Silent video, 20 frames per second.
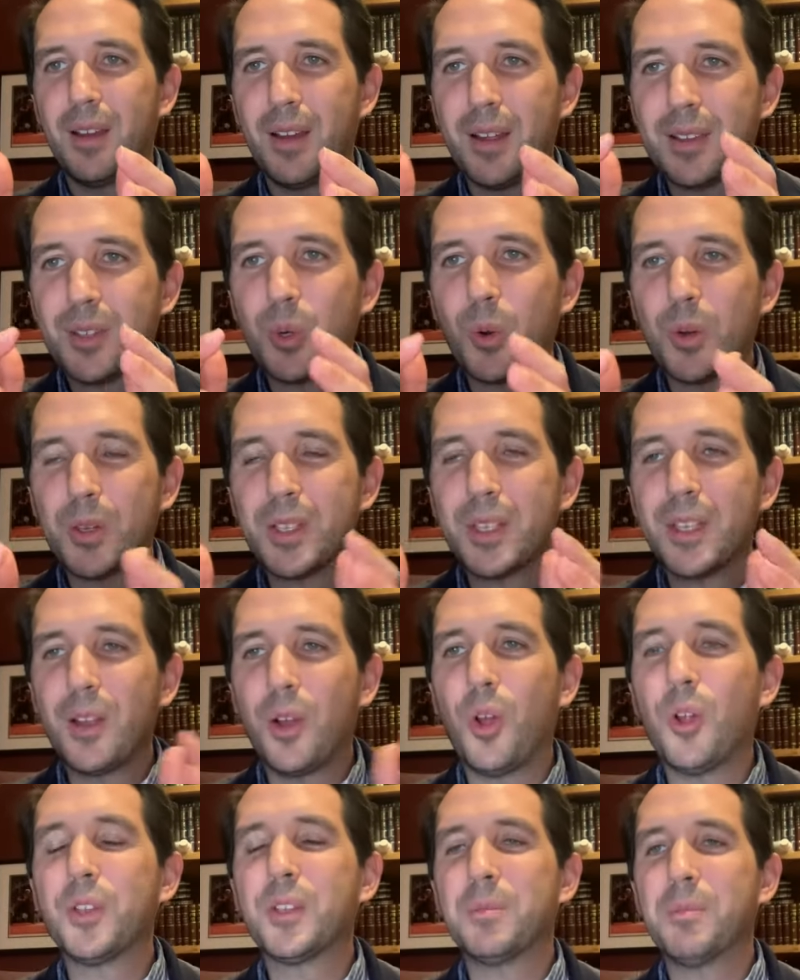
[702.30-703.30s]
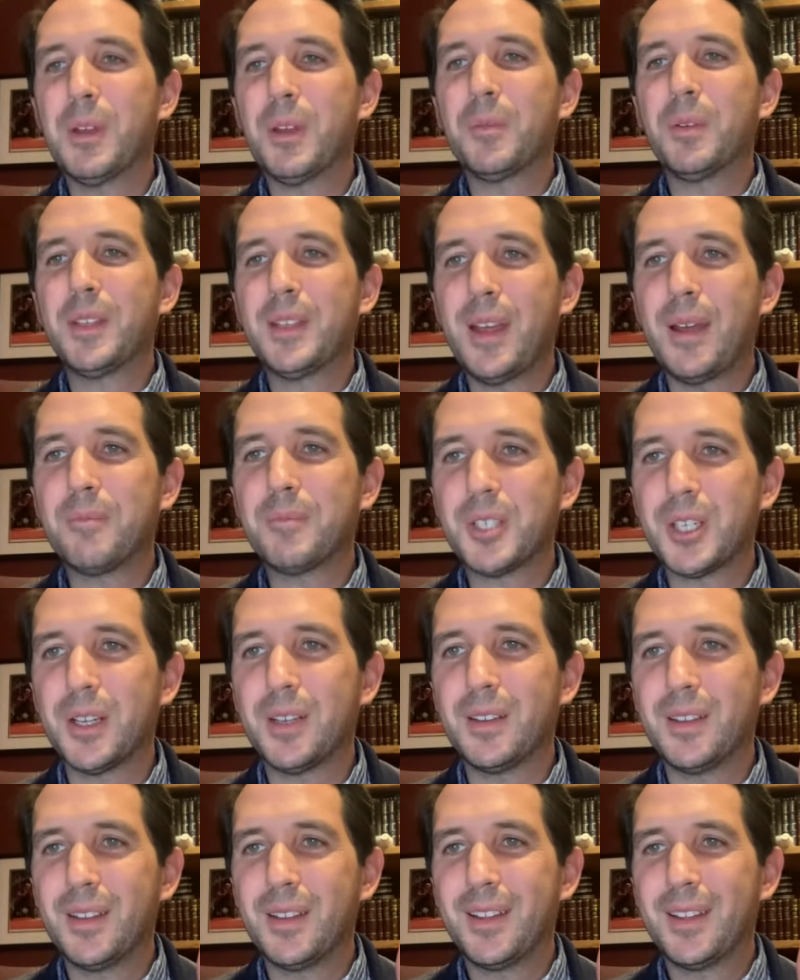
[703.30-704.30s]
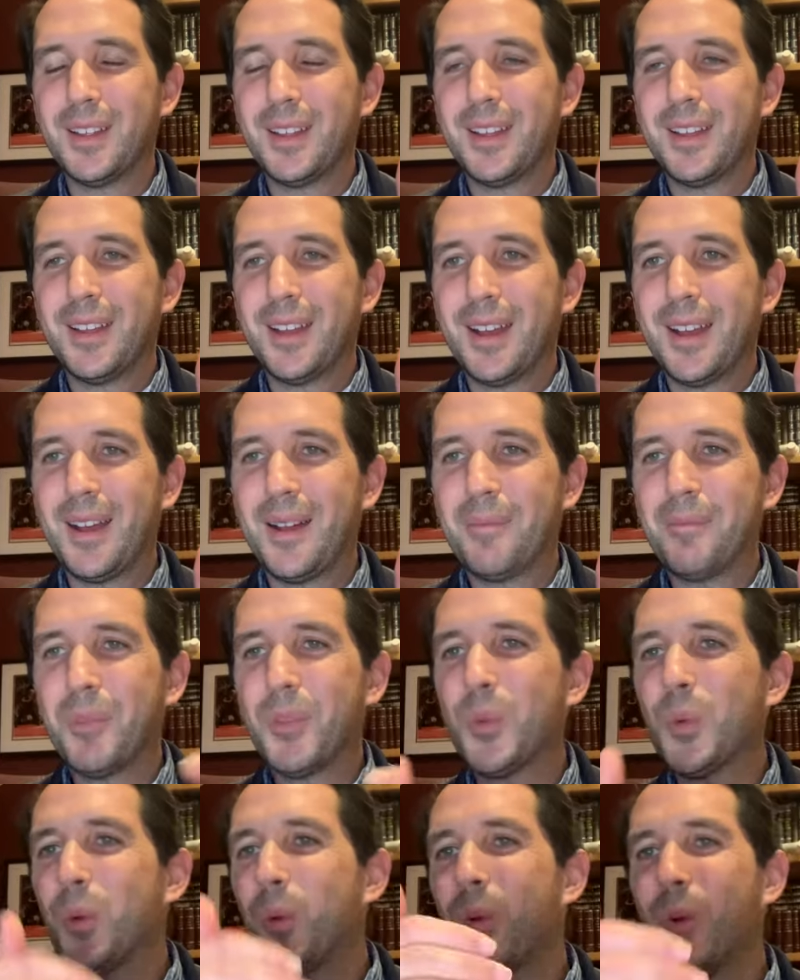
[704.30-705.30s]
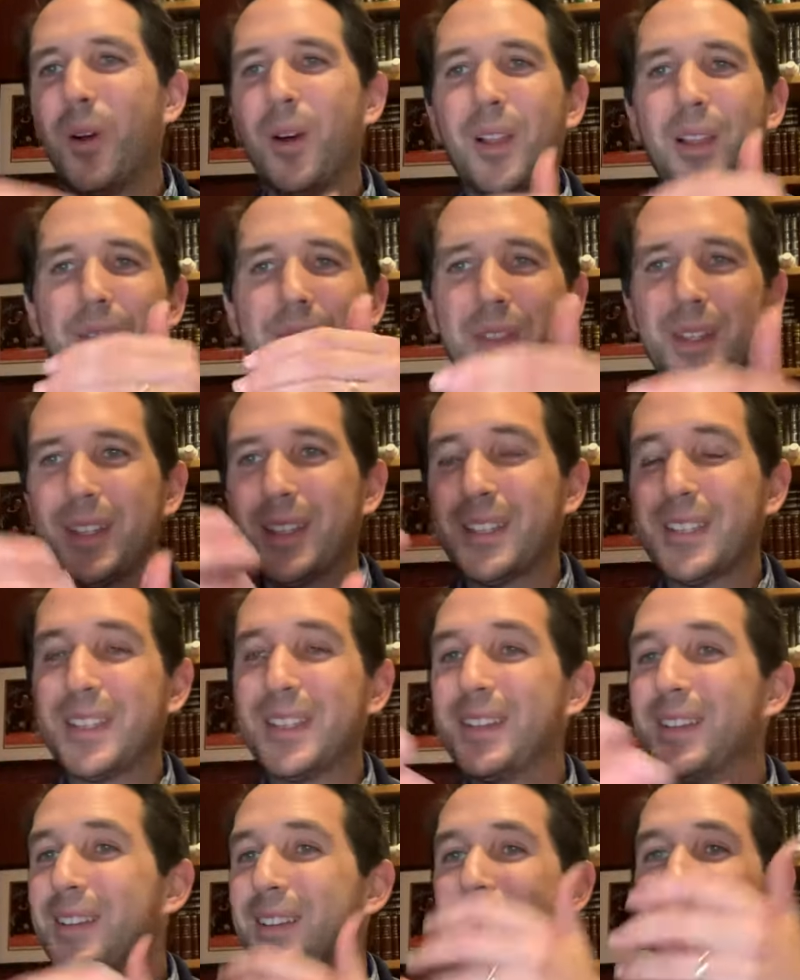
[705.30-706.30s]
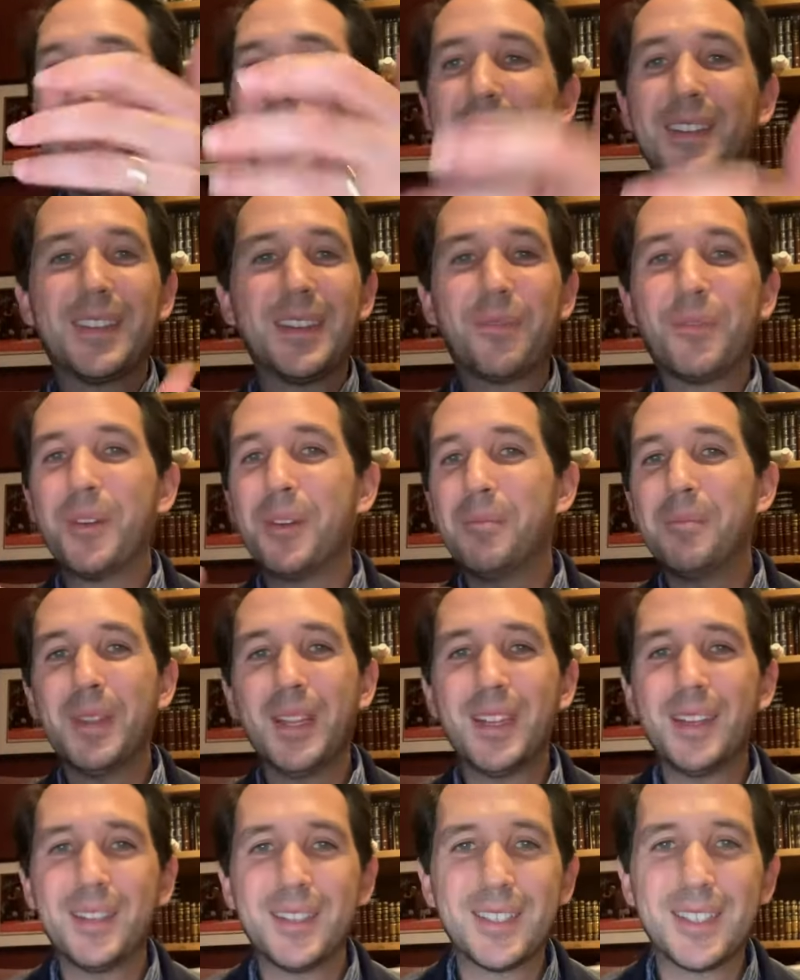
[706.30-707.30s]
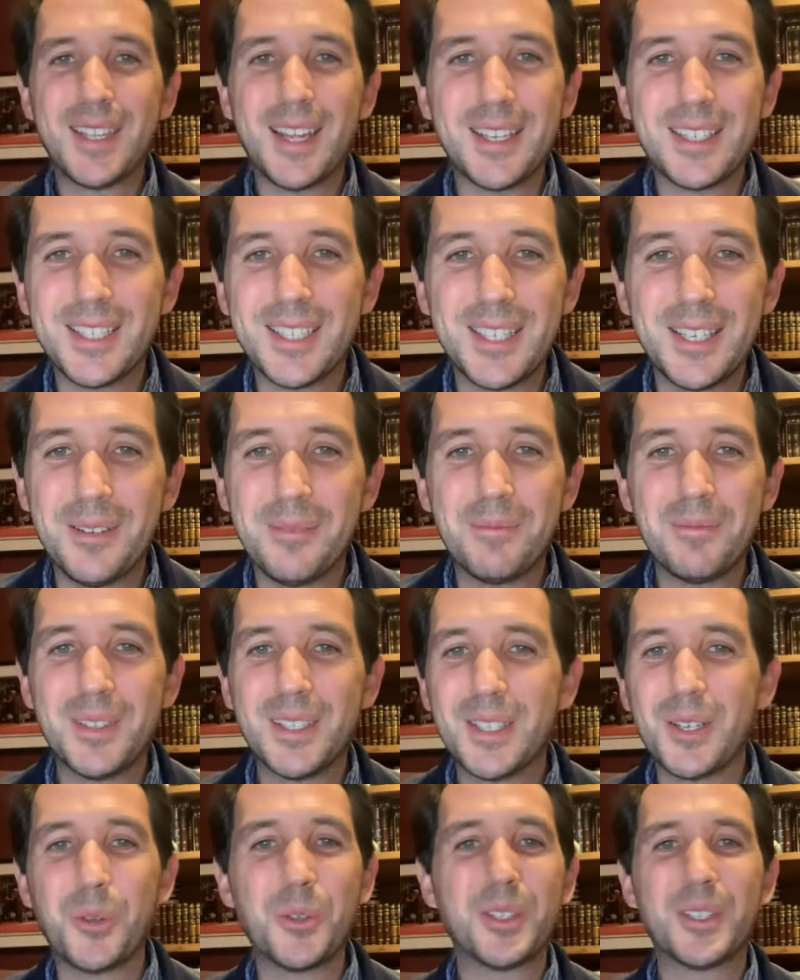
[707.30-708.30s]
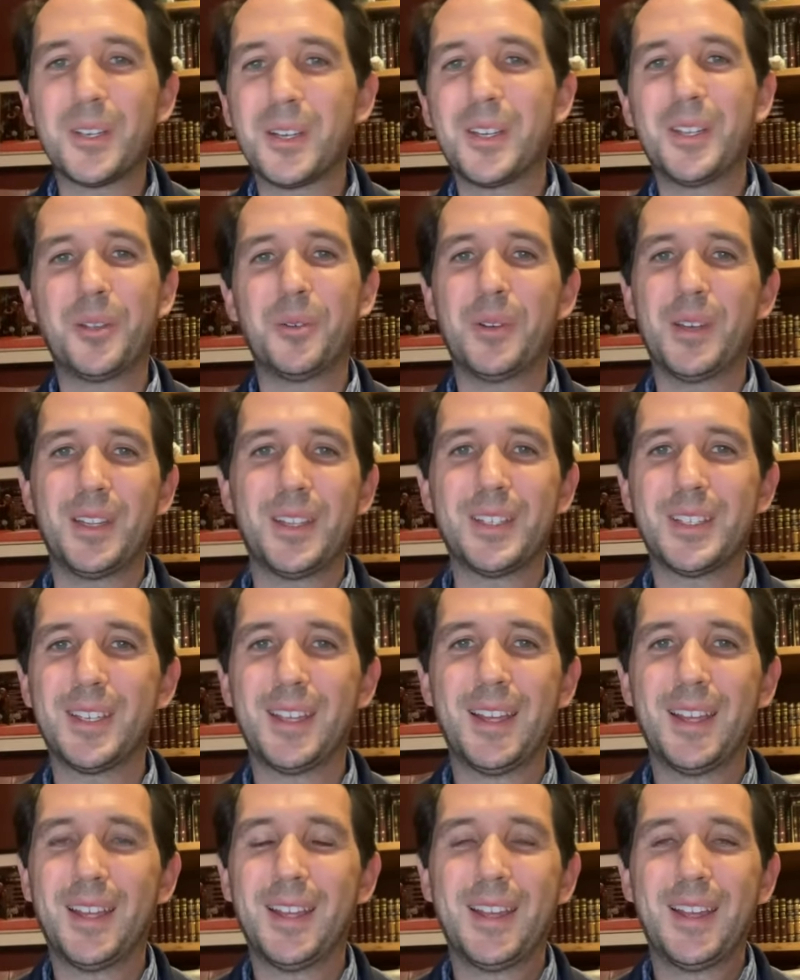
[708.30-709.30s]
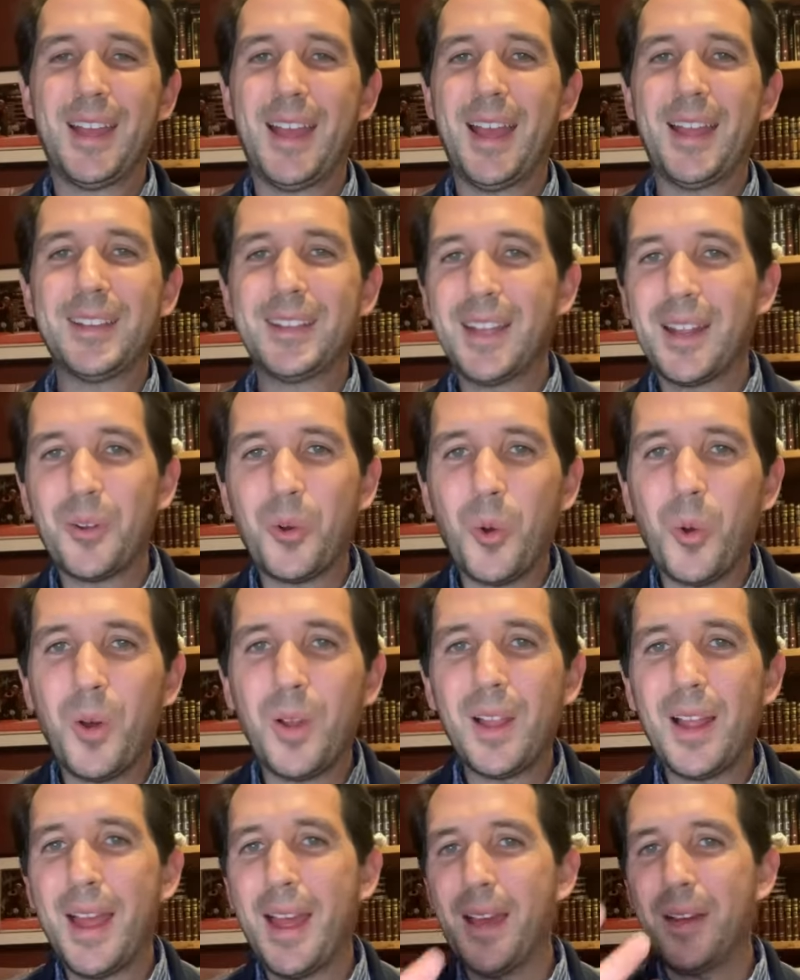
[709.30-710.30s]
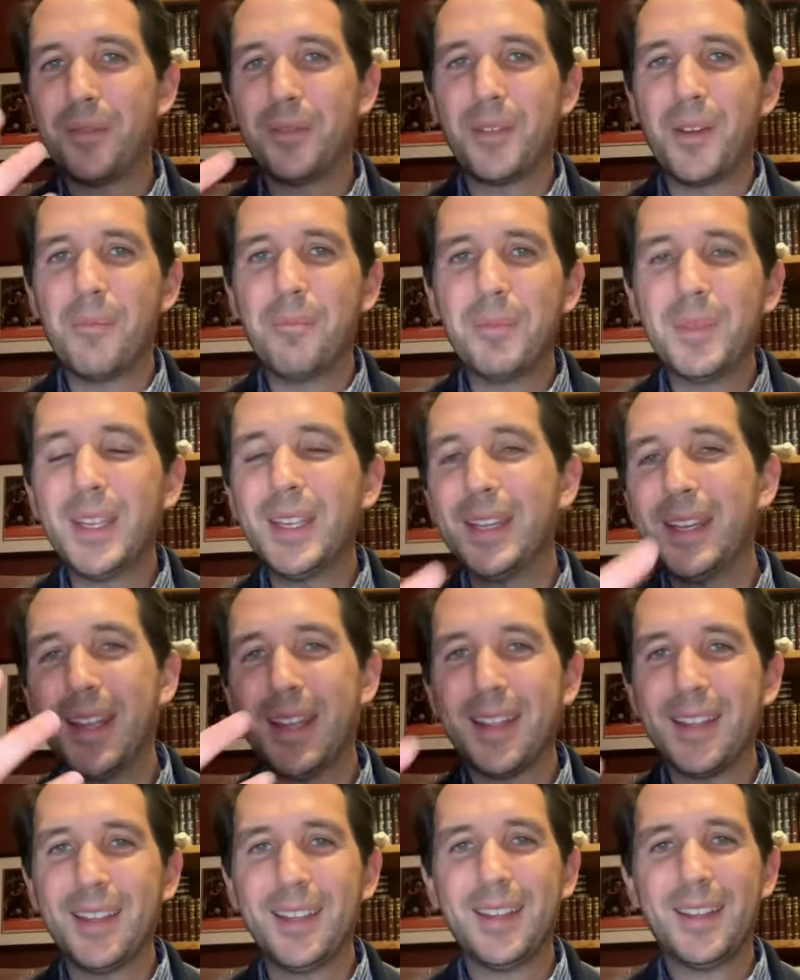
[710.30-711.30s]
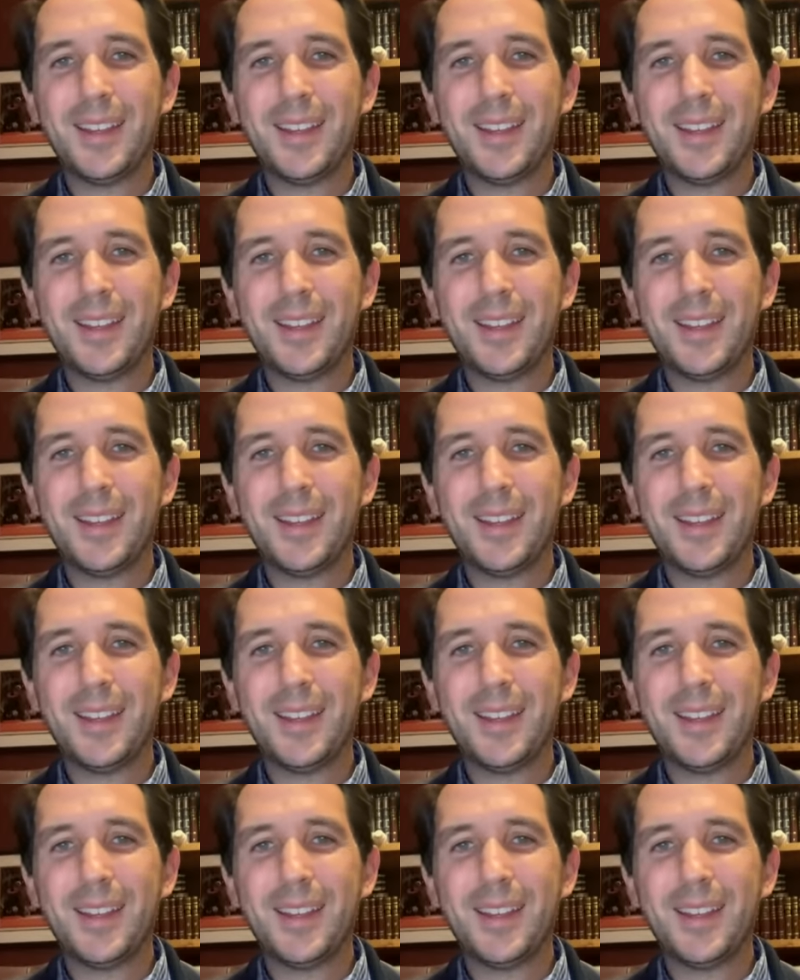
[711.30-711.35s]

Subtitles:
towards the ultimate redemption through all of these different means that seem so circuitous, and yet all have meaning